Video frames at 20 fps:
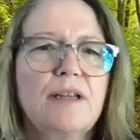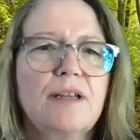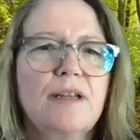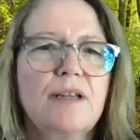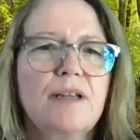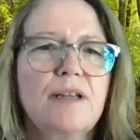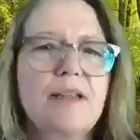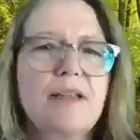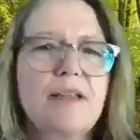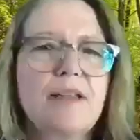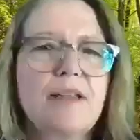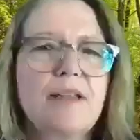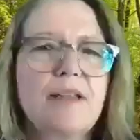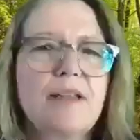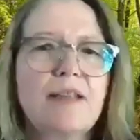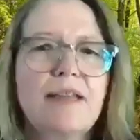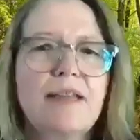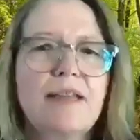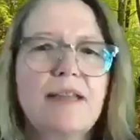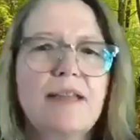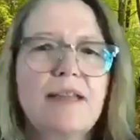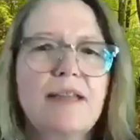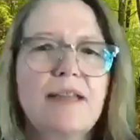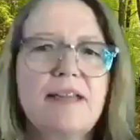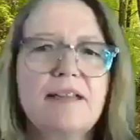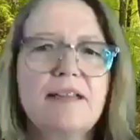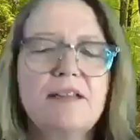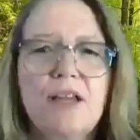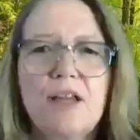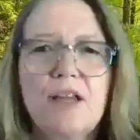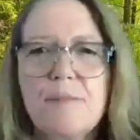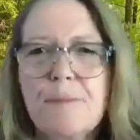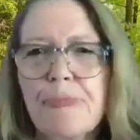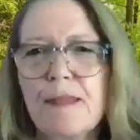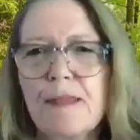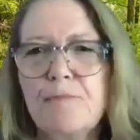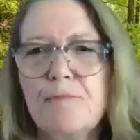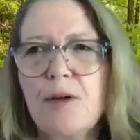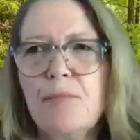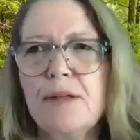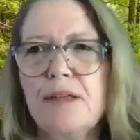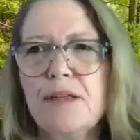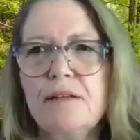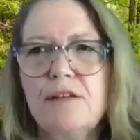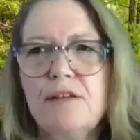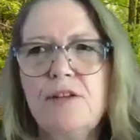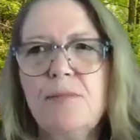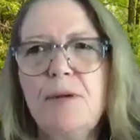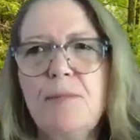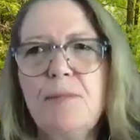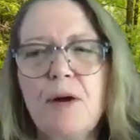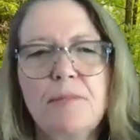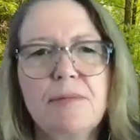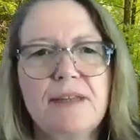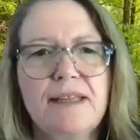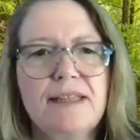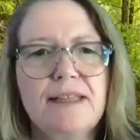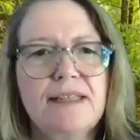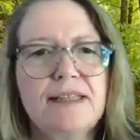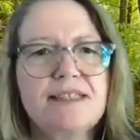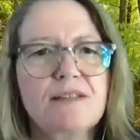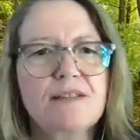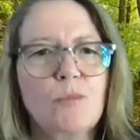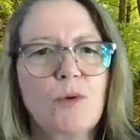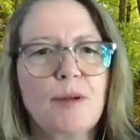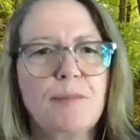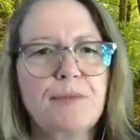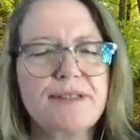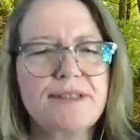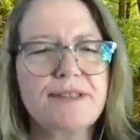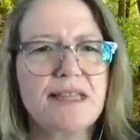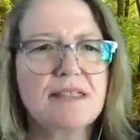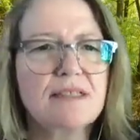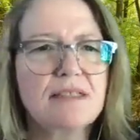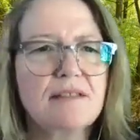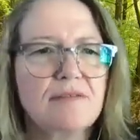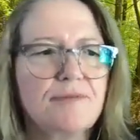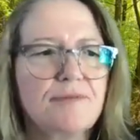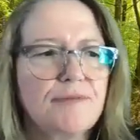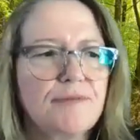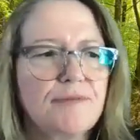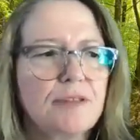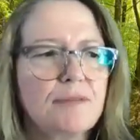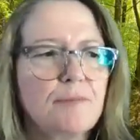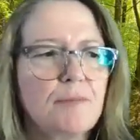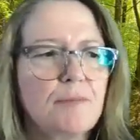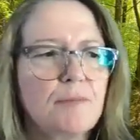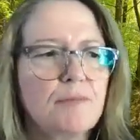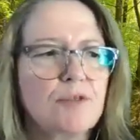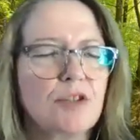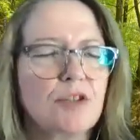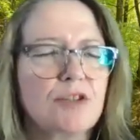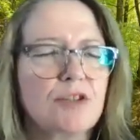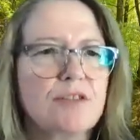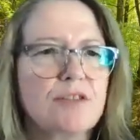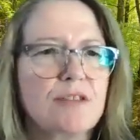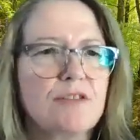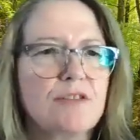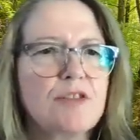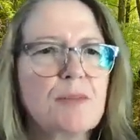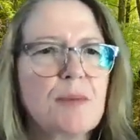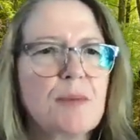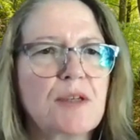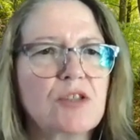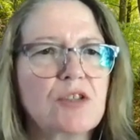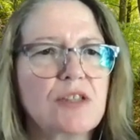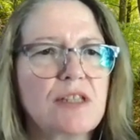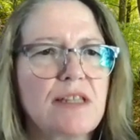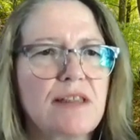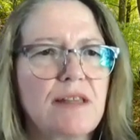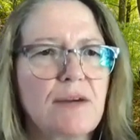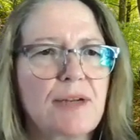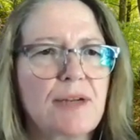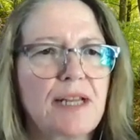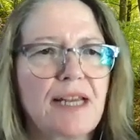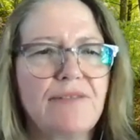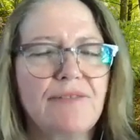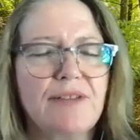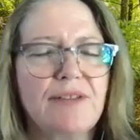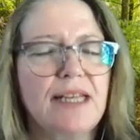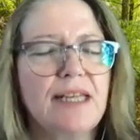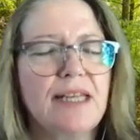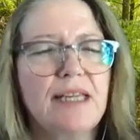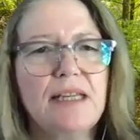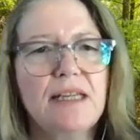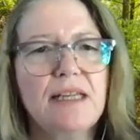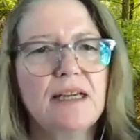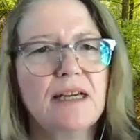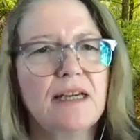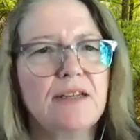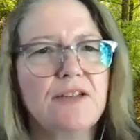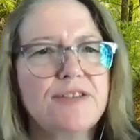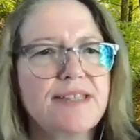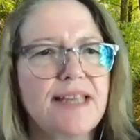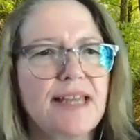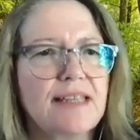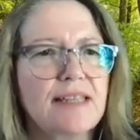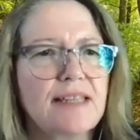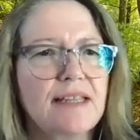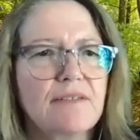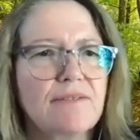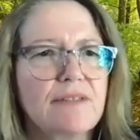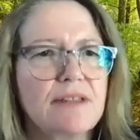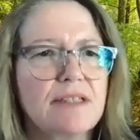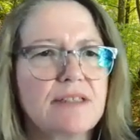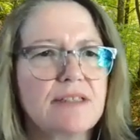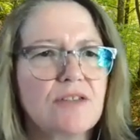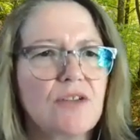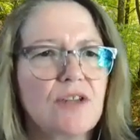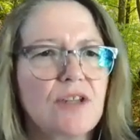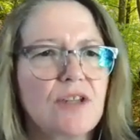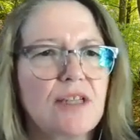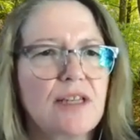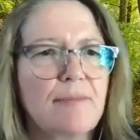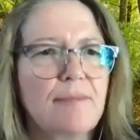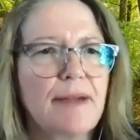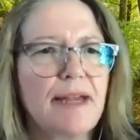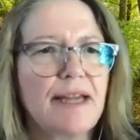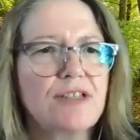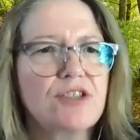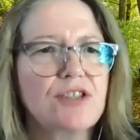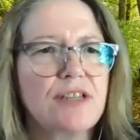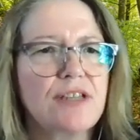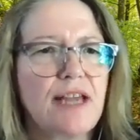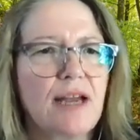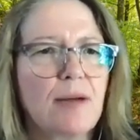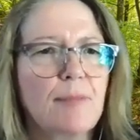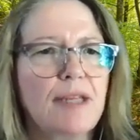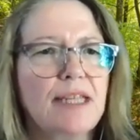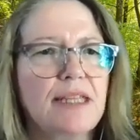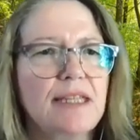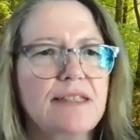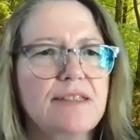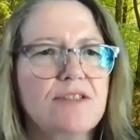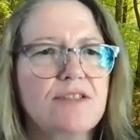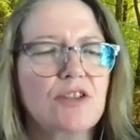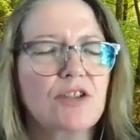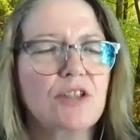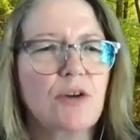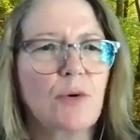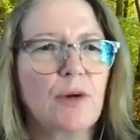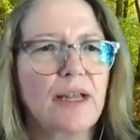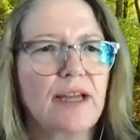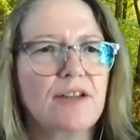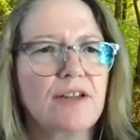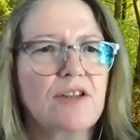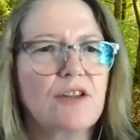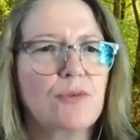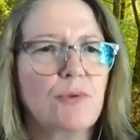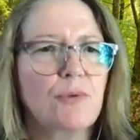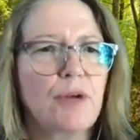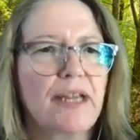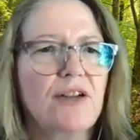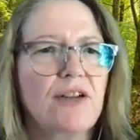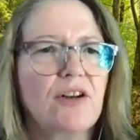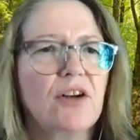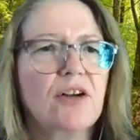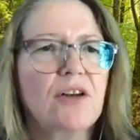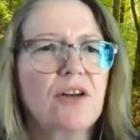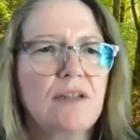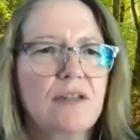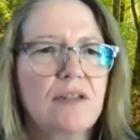and you'd be probably in less than 1% of doctors in your specialty that would have any understanding of this. So you can imagine how many kids are going under the radar.